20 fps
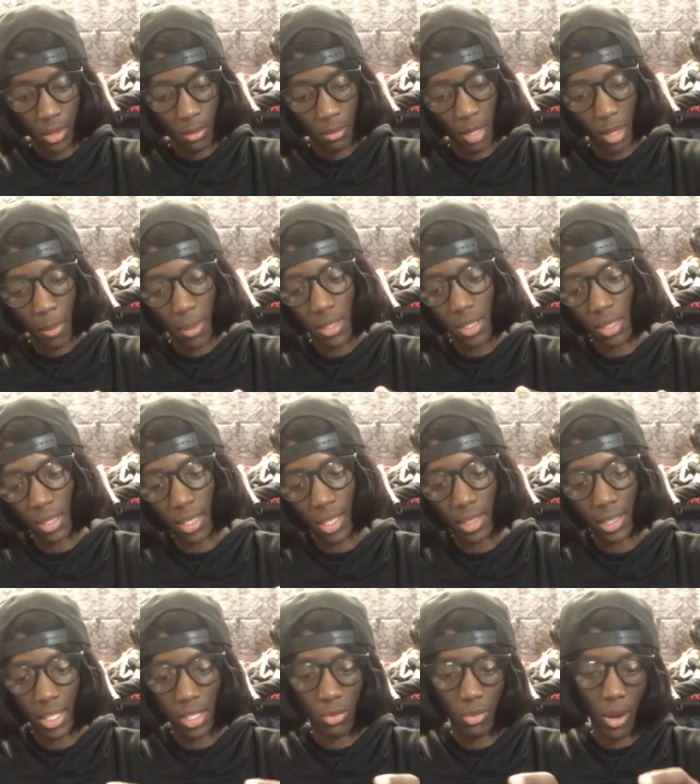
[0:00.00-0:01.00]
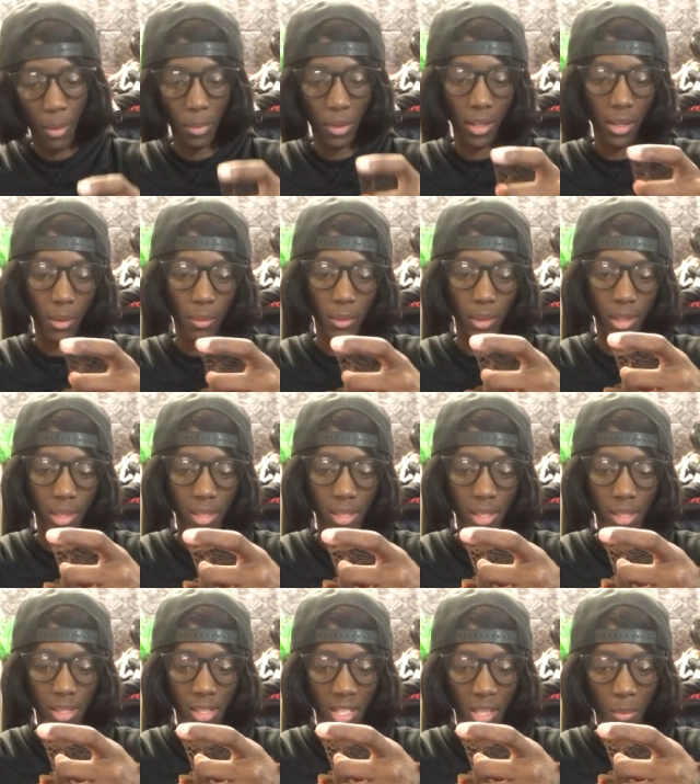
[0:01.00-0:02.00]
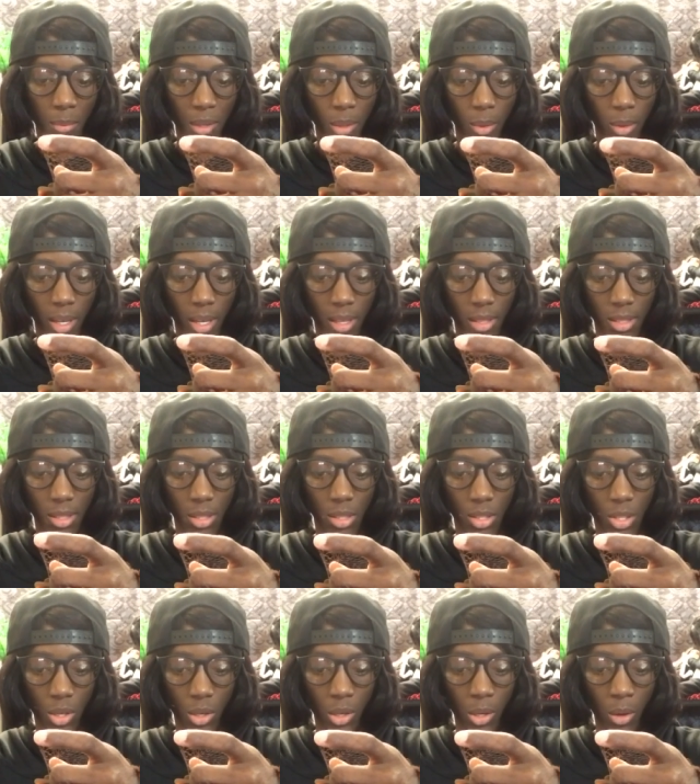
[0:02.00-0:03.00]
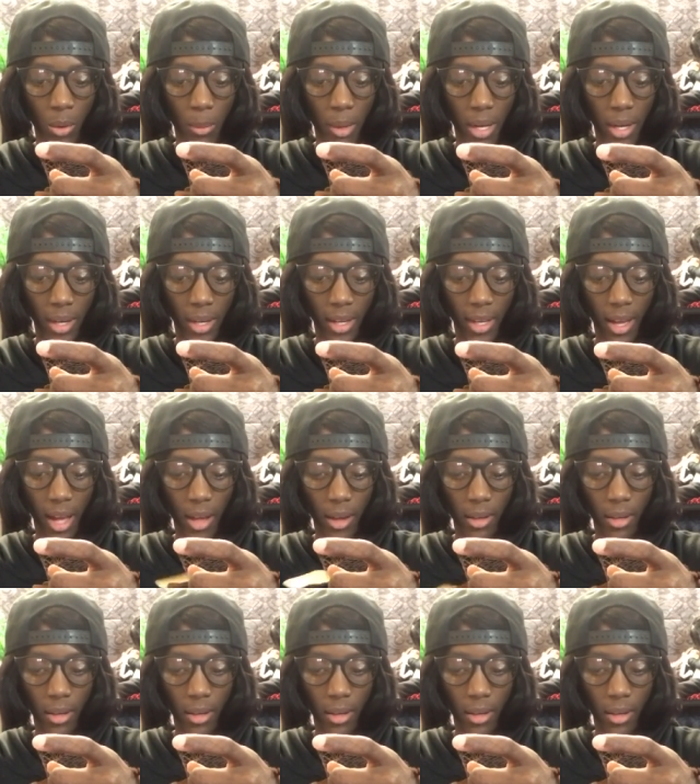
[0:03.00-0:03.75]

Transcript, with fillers: Maybe it's the net that's wrapping up, but it says Sleepy Wigs, Choco Berry.